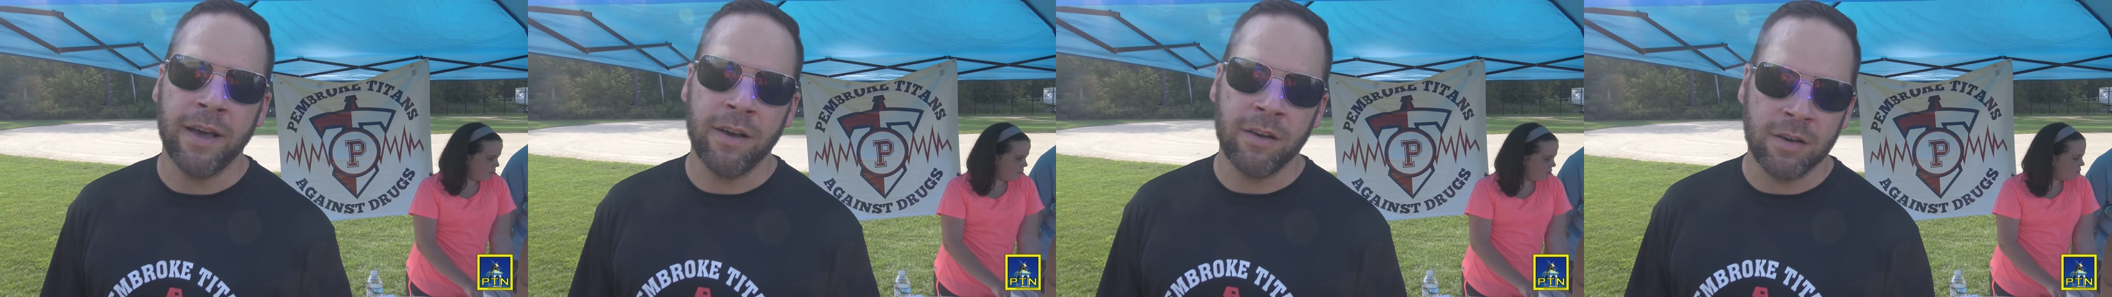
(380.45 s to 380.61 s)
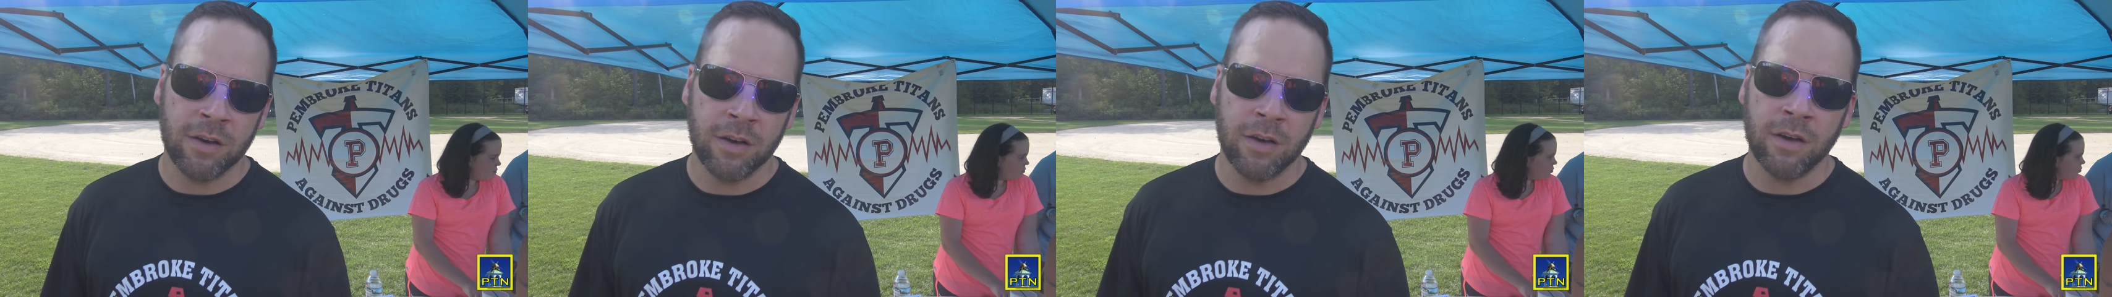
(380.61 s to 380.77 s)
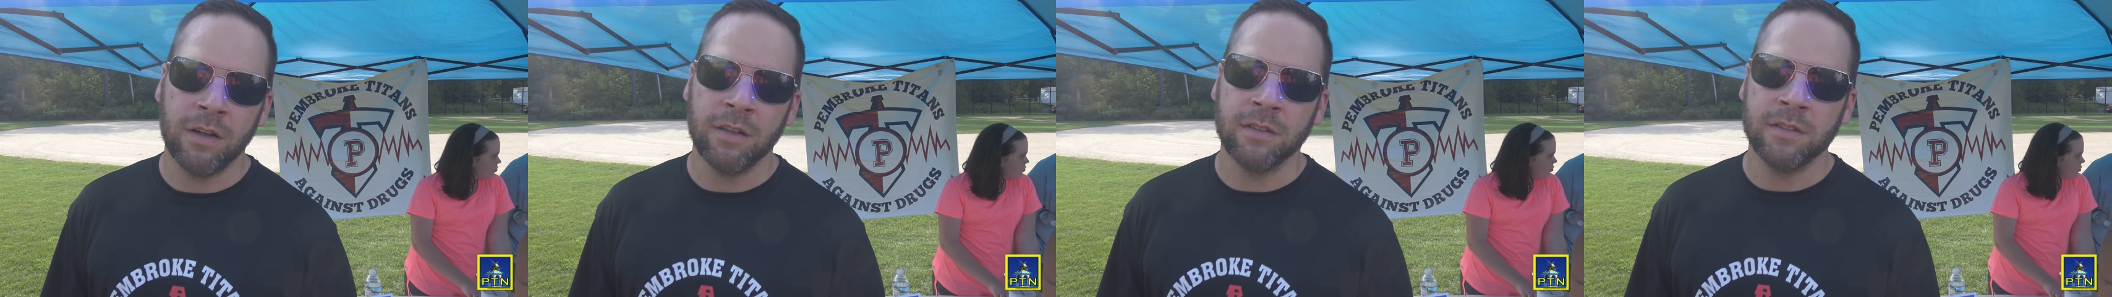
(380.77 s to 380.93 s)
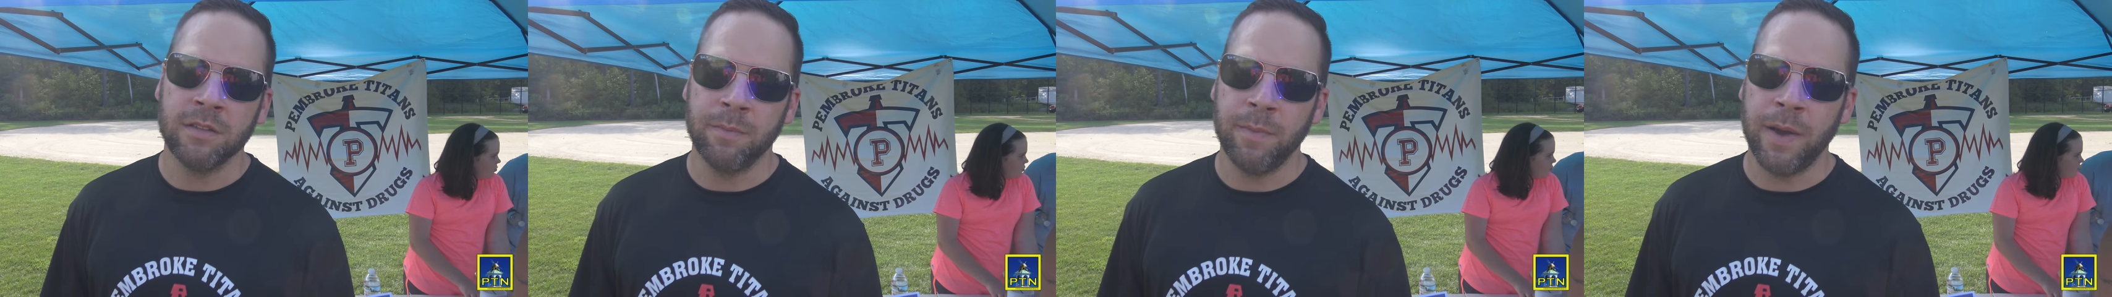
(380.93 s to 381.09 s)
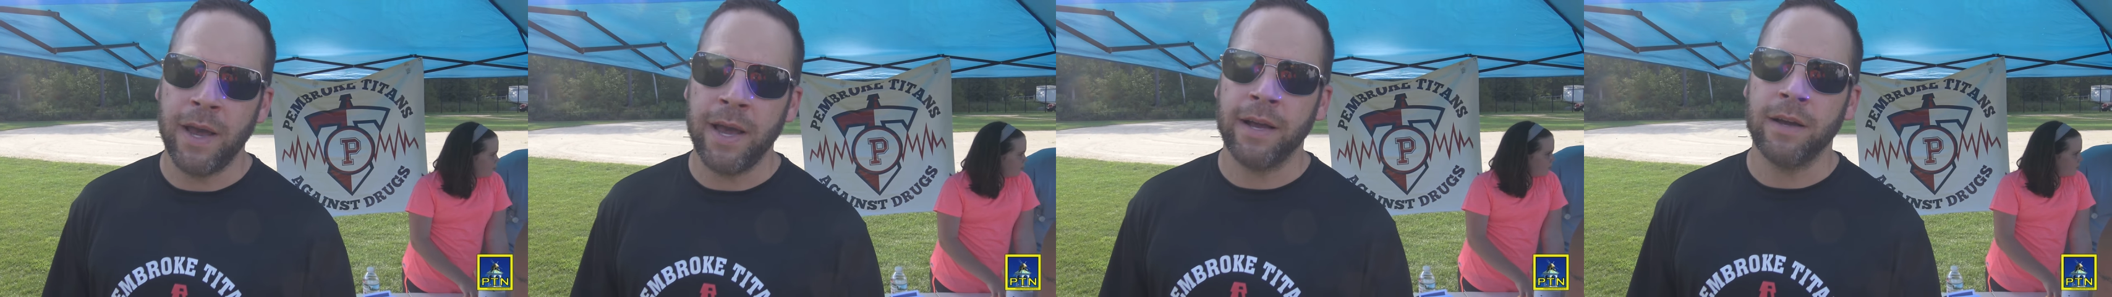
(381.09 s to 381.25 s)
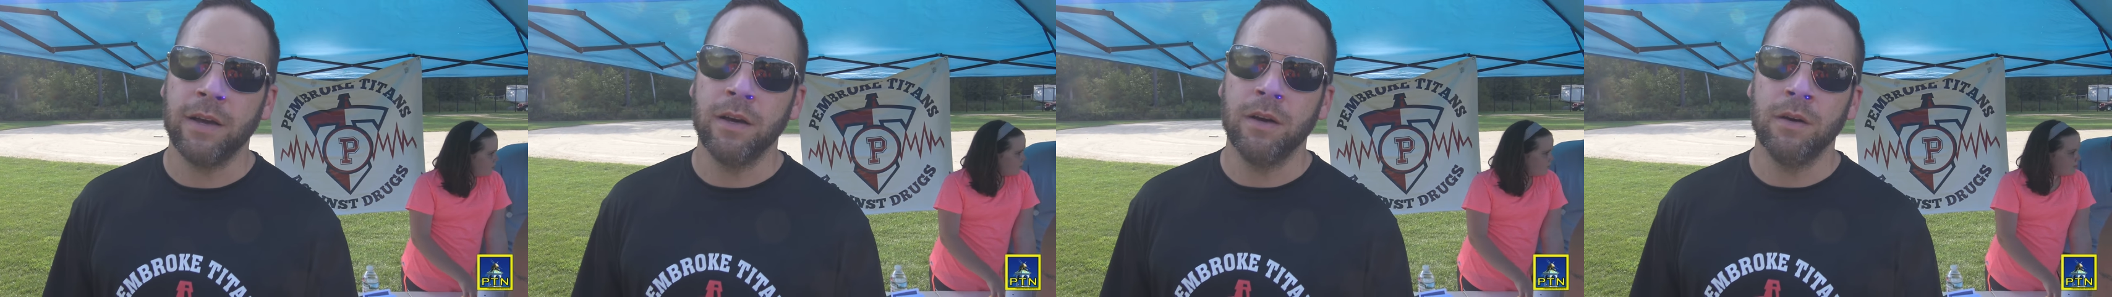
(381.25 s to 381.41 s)
alcohol,
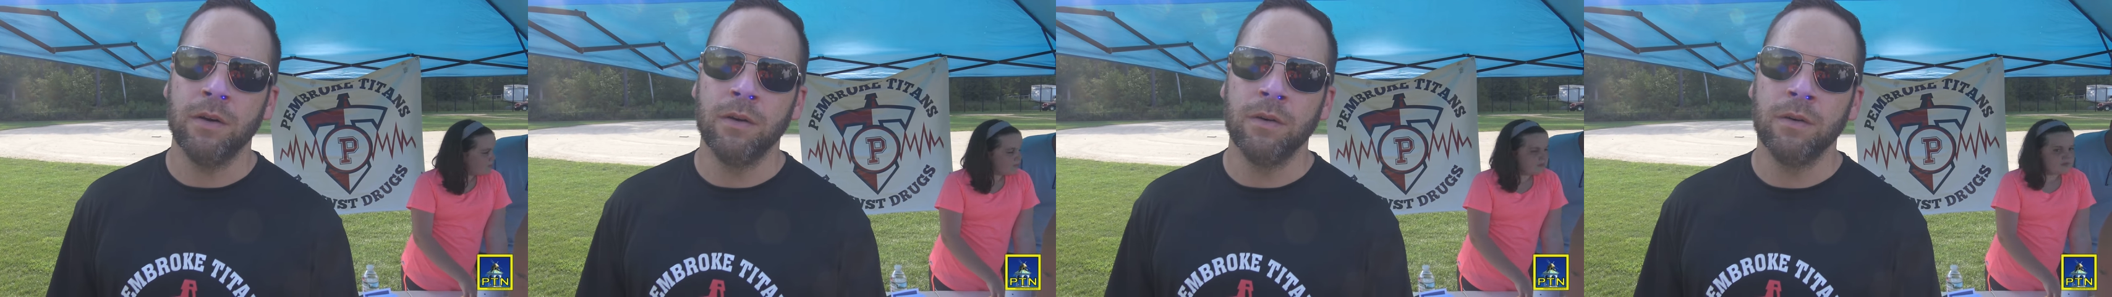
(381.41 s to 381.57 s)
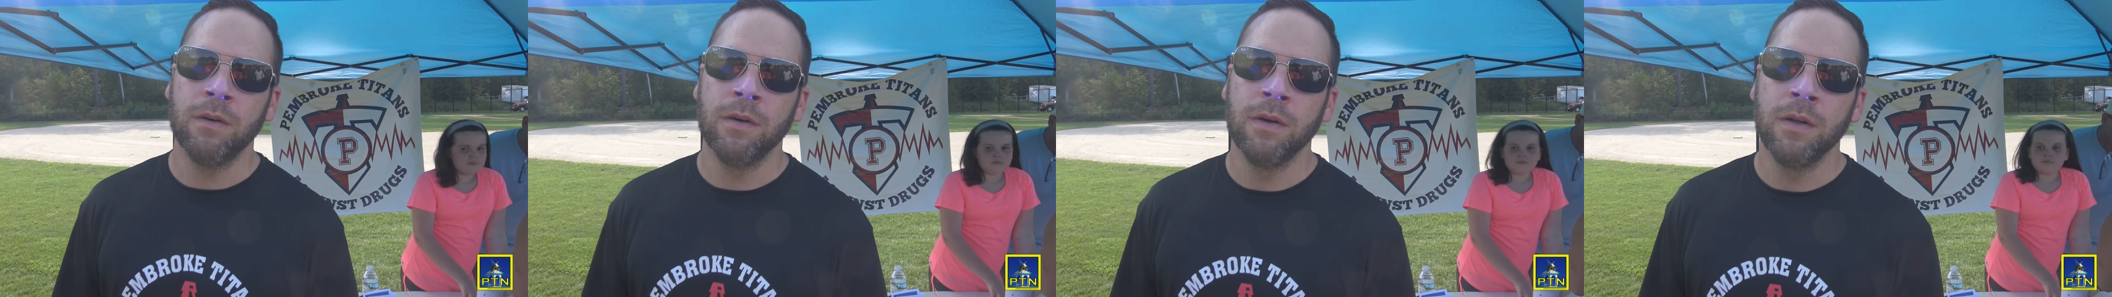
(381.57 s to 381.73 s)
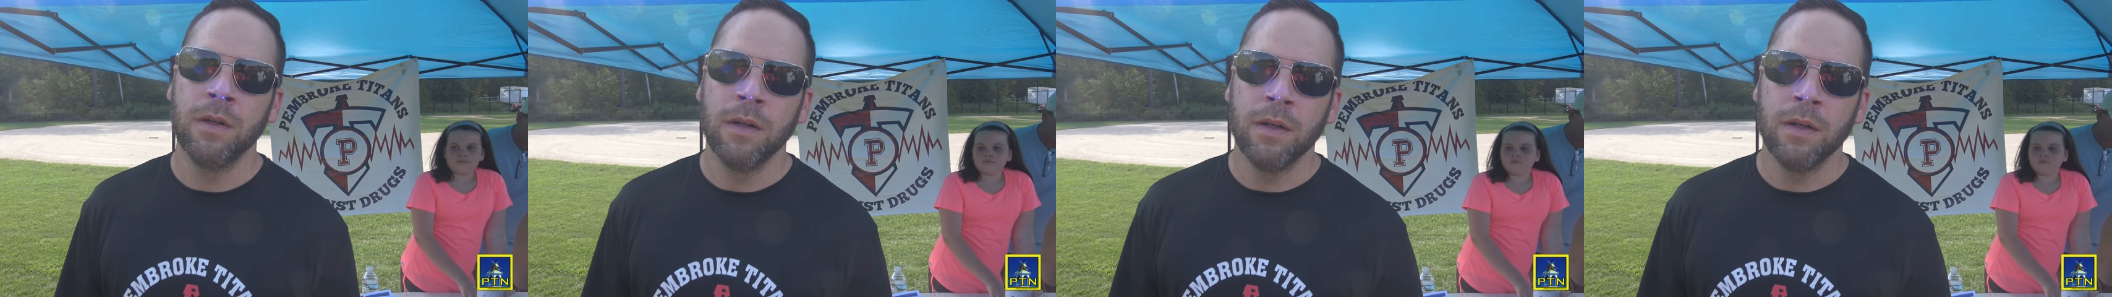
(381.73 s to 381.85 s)
tobacco,